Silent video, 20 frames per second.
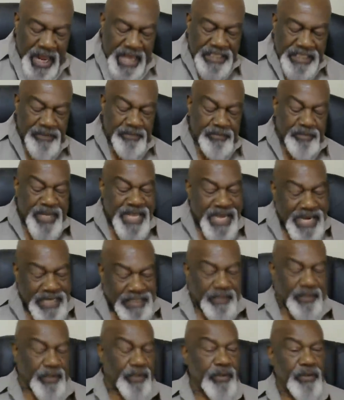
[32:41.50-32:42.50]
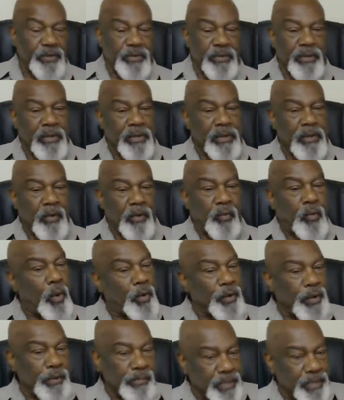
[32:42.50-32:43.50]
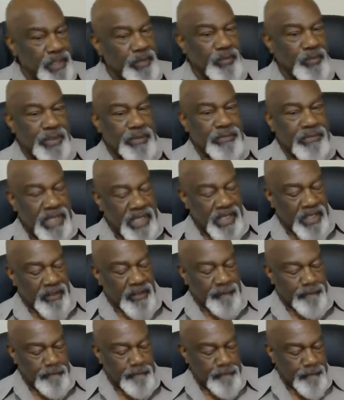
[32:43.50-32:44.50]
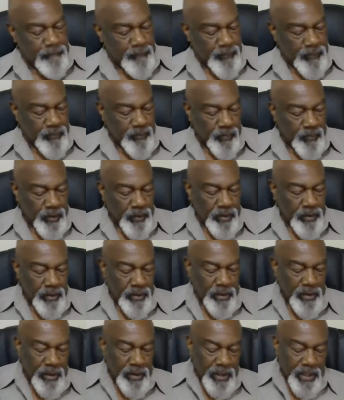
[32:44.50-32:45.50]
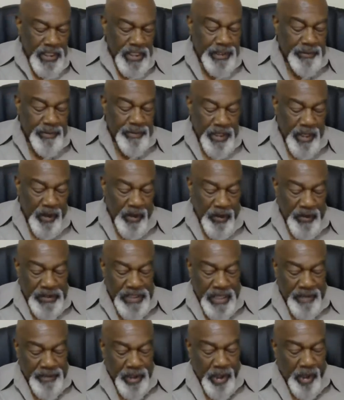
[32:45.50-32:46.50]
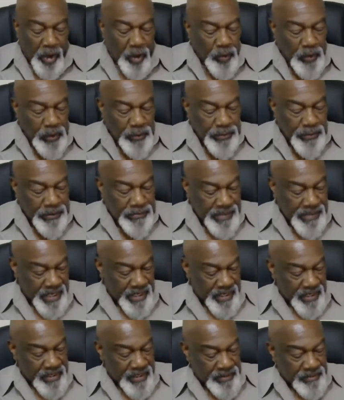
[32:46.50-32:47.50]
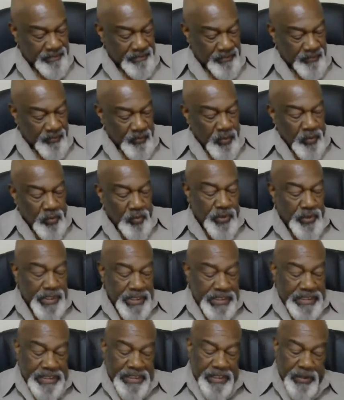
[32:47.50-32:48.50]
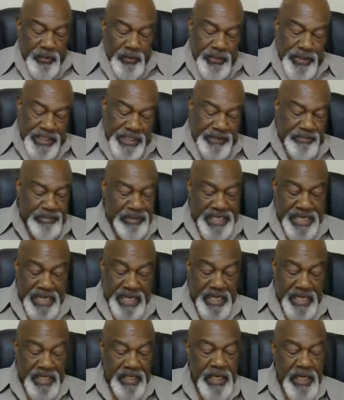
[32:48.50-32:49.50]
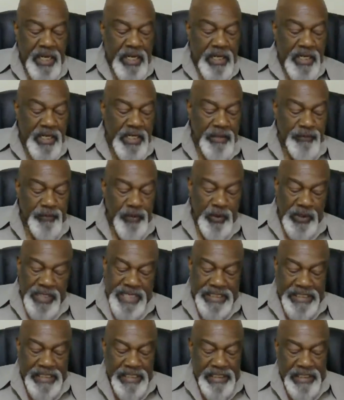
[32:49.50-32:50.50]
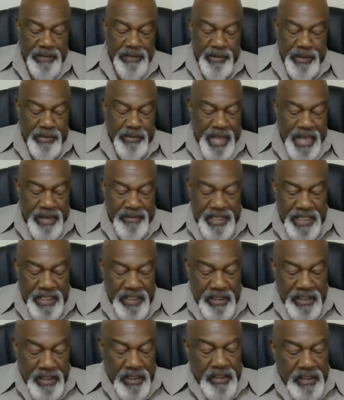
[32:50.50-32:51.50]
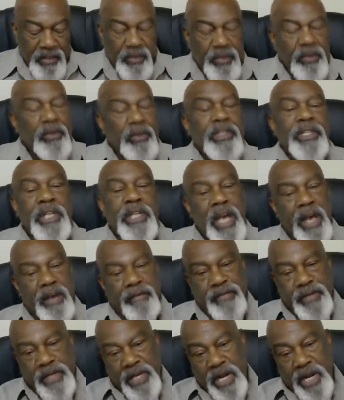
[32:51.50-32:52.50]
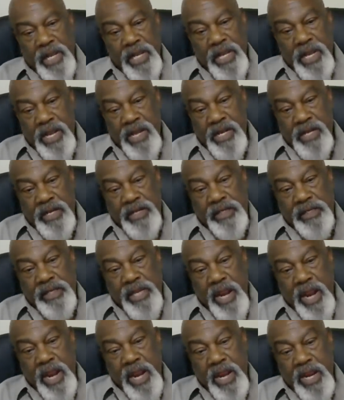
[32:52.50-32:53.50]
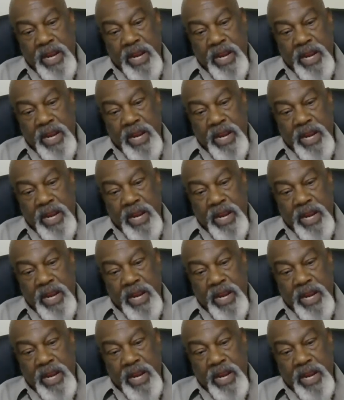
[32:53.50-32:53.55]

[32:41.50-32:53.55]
I speak to won't be with me. It's because I'm the ultimate man with a serious plan. And if you listen to me, baby, you'll definitely understand.